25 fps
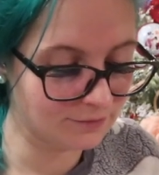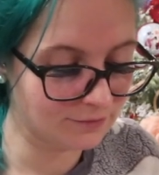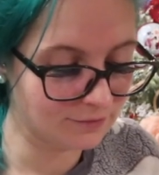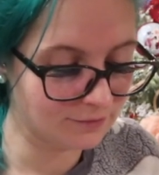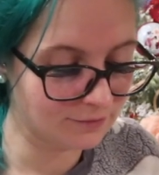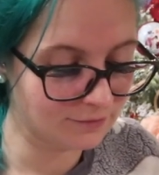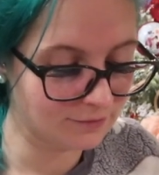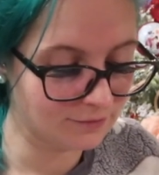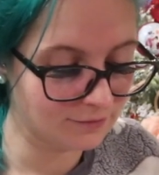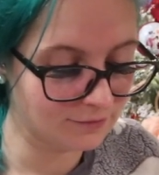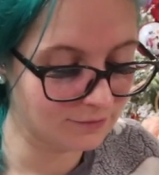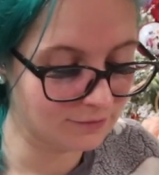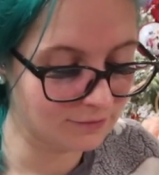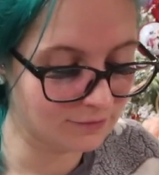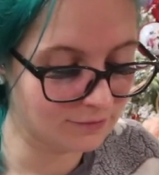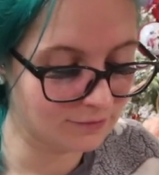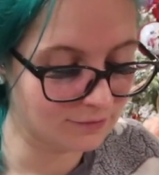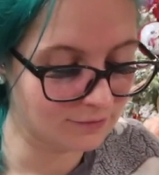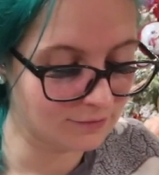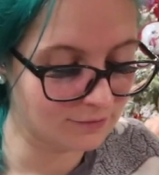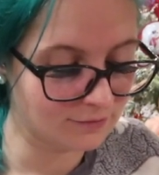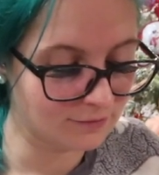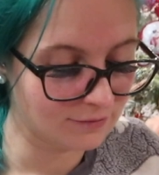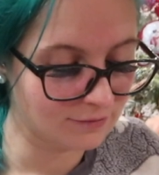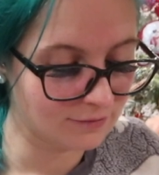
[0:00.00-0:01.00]

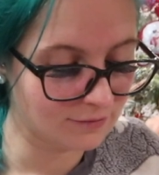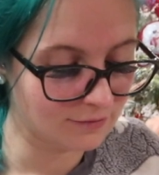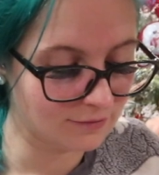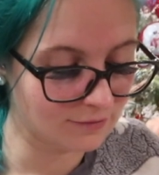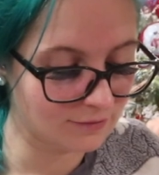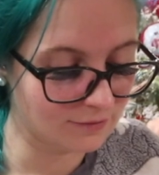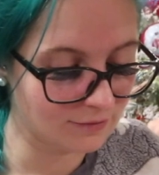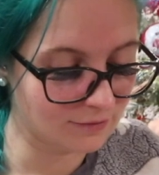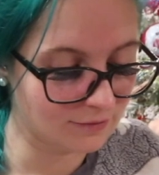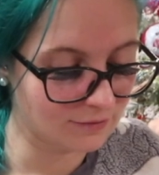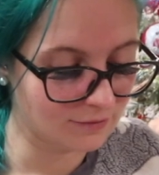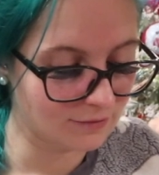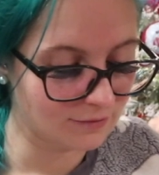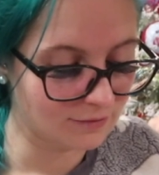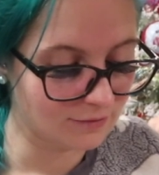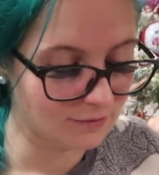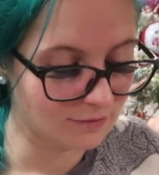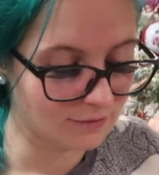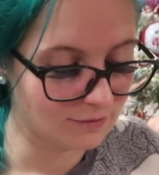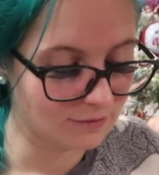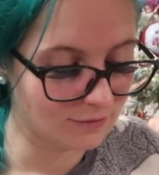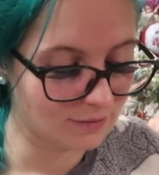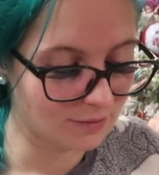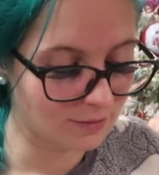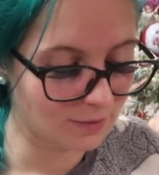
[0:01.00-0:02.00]

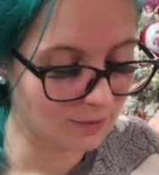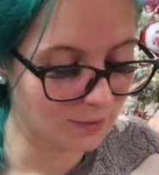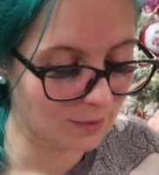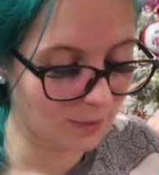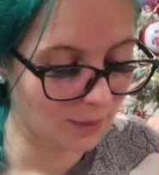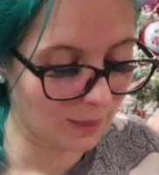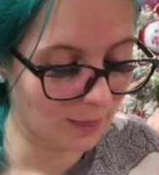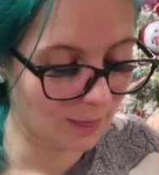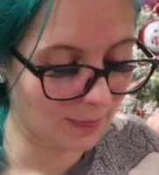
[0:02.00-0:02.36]
(silence)